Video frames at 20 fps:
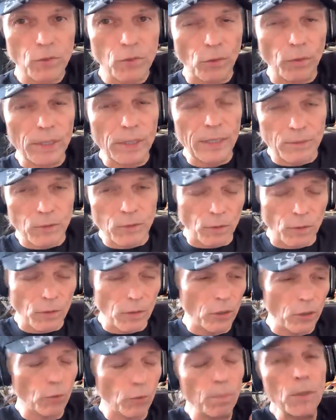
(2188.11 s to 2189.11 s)
So
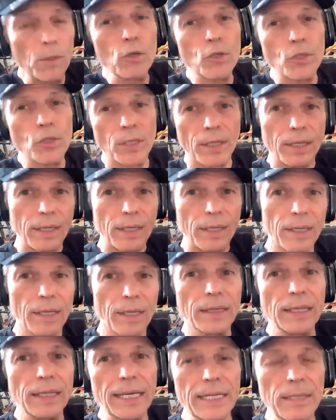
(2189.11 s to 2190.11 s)
there's music
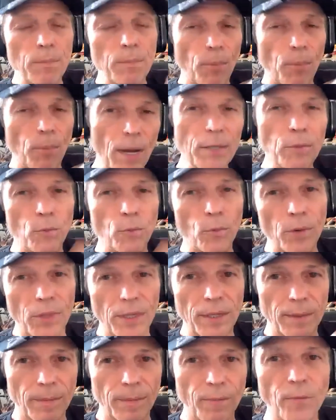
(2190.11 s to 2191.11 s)
that he brought with
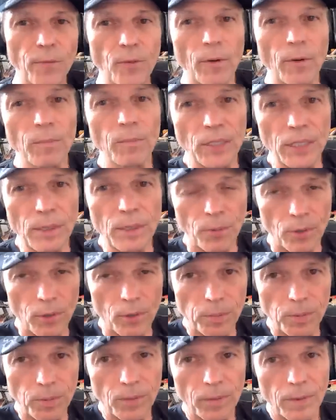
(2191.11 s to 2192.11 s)
him from Deep
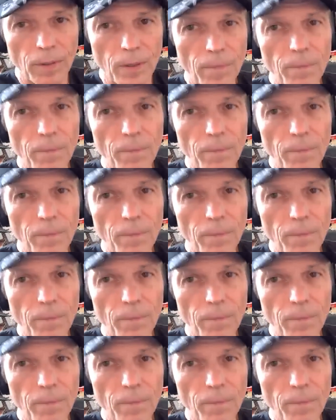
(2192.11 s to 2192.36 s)
Purple